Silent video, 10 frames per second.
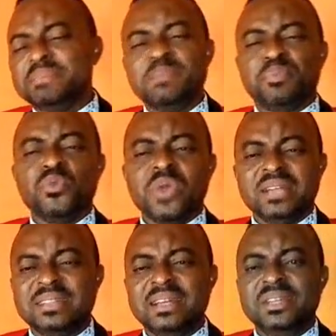People
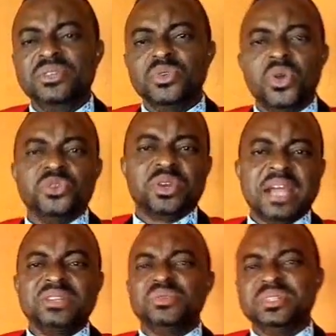were telling you, oh,
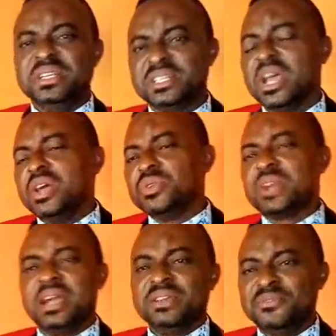you can't do this.
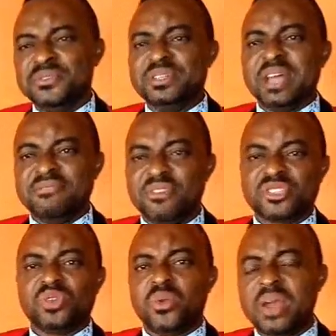You can't, if you
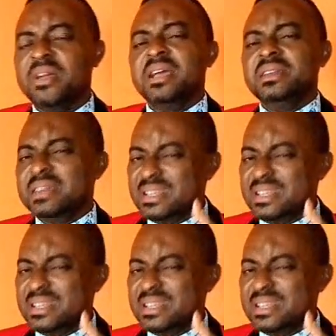divorce your wife.